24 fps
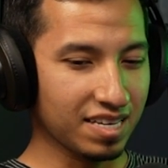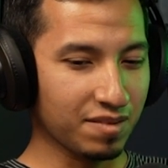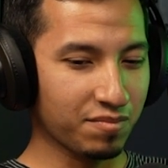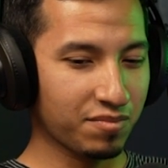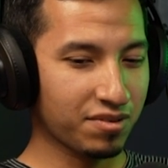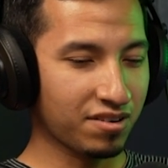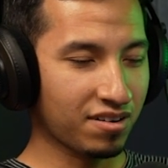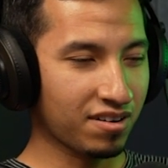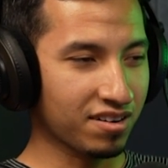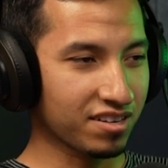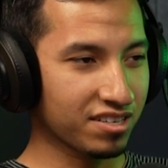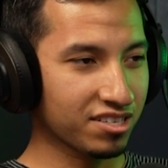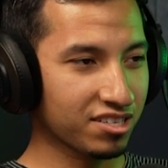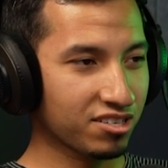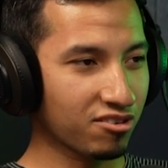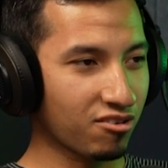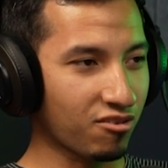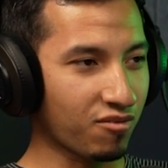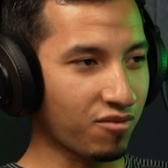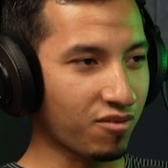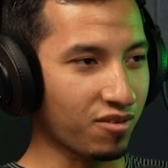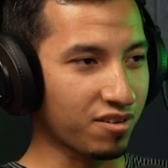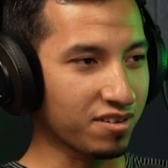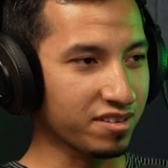He put on a good show
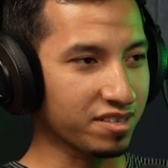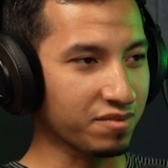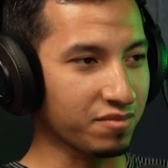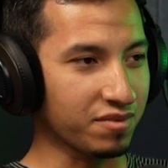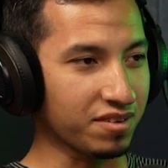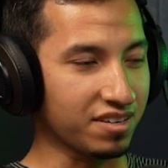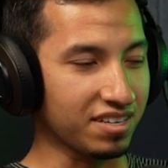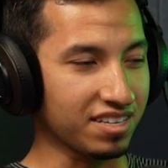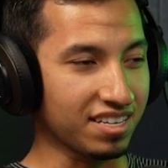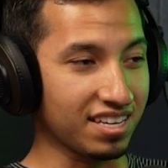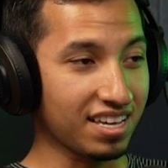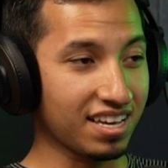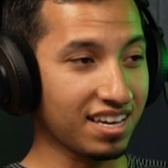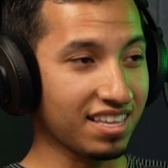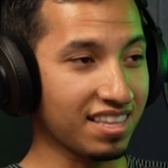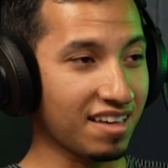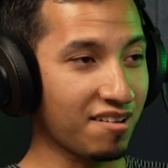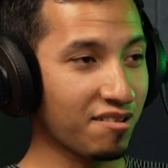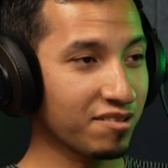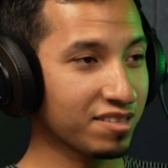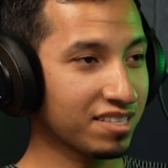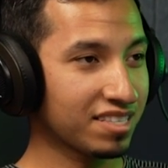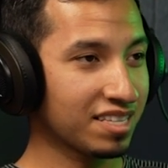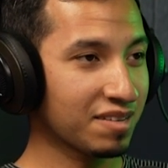for us, but yeah, that
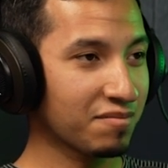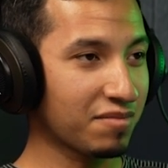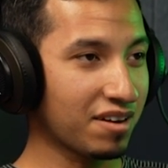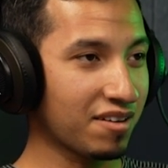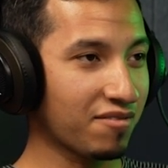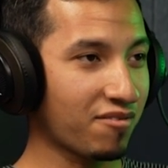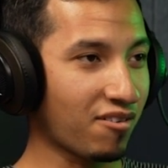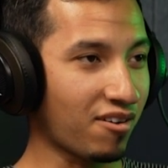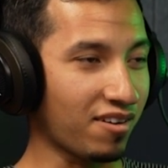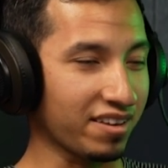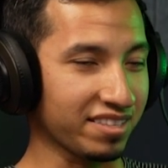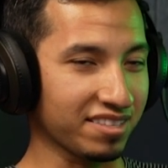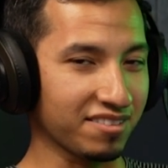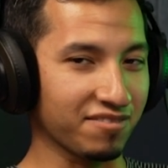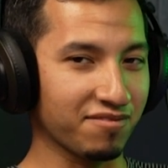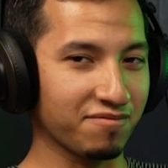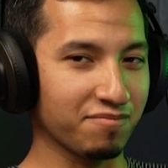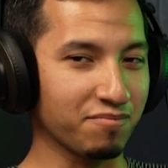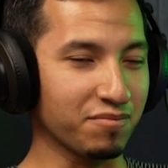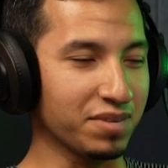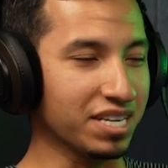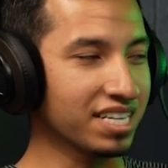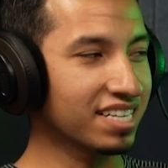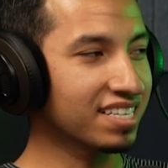was the thing by far, like the
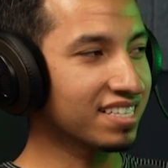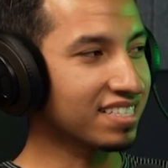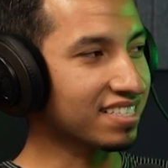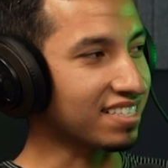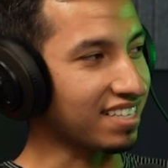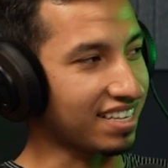biggest